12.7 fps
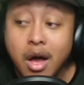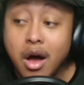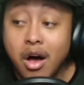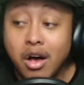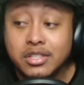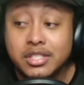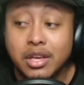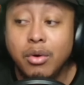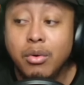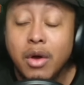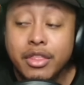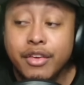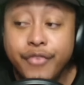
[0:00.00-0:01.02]
Also,
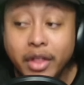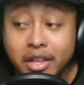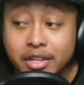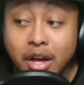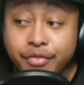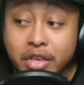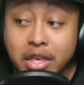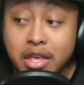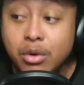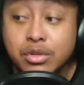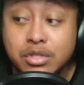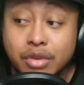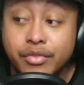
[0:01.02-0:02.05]
the Philadelphia
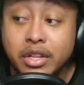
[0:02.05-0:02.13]
Eagles are